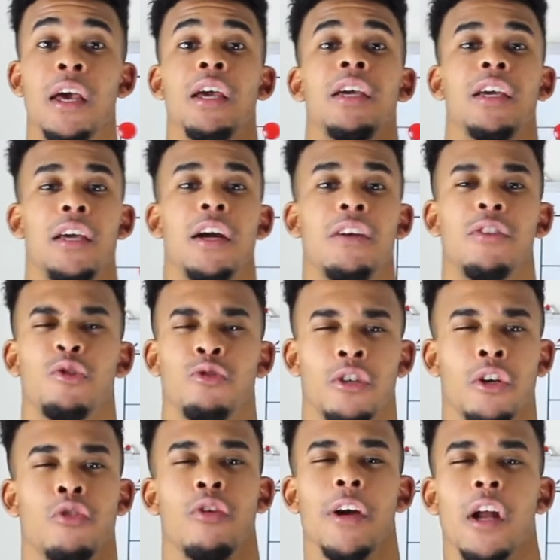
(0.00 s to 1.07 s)
Here, this is
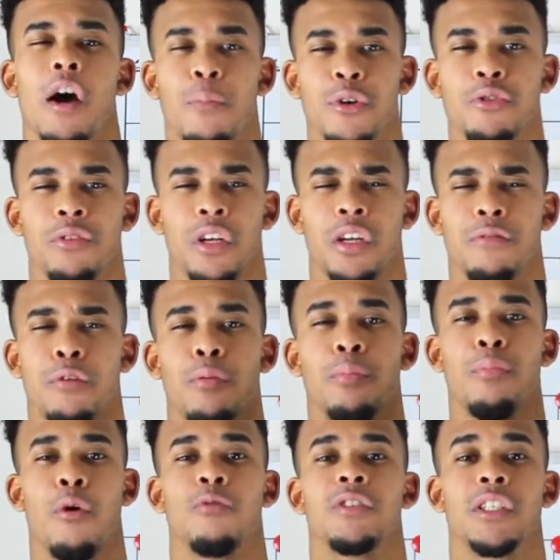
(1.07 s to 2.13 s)
a great opportunity for
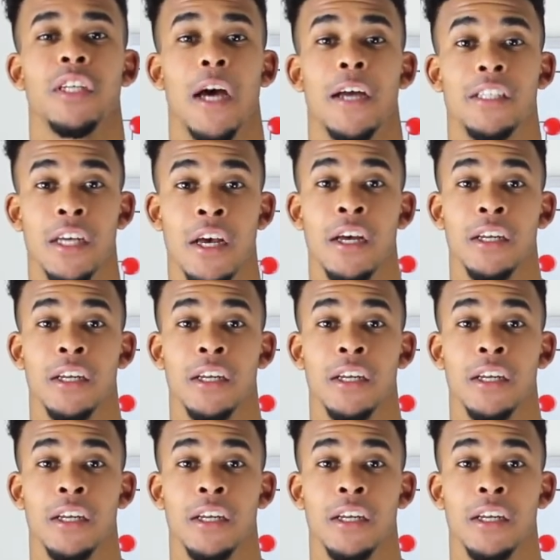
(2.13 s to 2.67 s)
both sides